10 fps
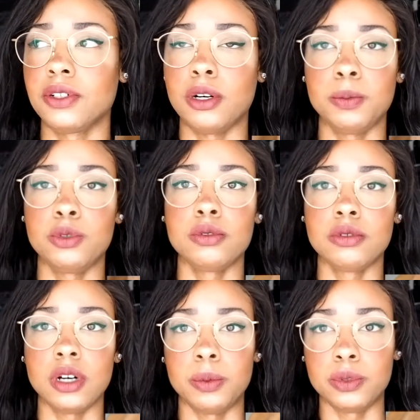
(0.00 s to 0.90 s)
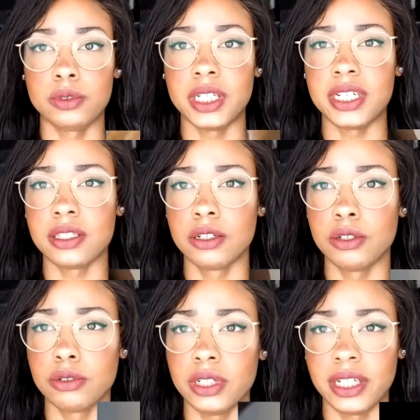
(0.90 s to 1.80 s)
couple couple days ago
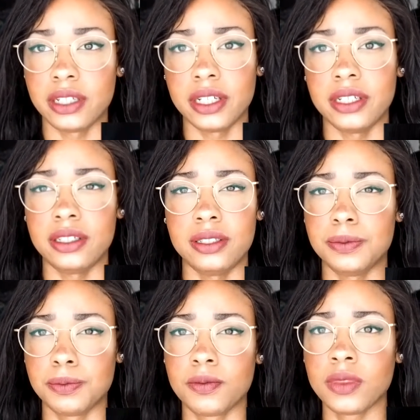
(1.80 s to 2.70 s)
or like um,